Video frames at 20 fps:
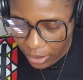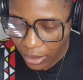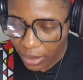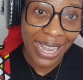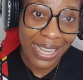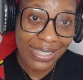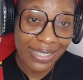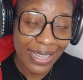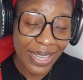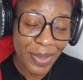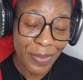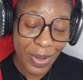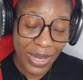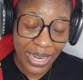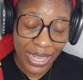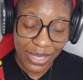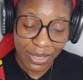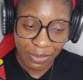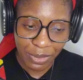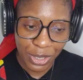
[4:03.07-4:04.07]
Guys, in my
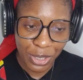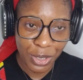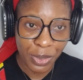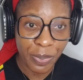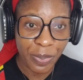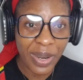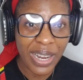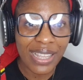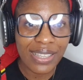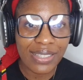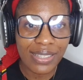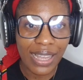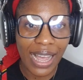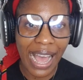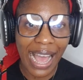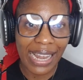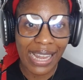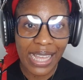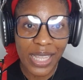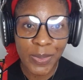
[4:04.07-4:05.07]
next video, please
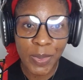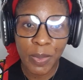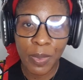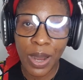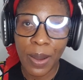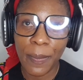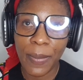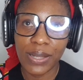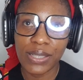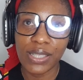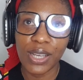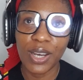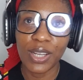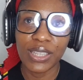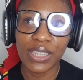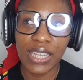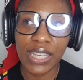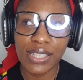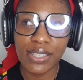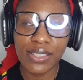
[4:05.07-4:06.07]
highlight me more about
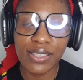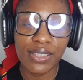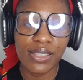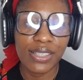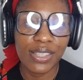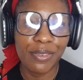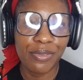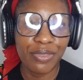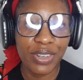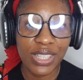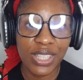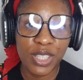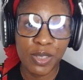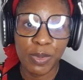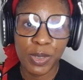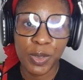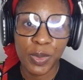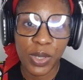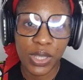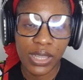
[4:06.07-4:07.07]
these differences
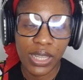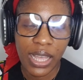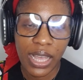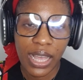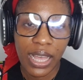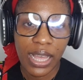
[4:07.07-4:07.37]
between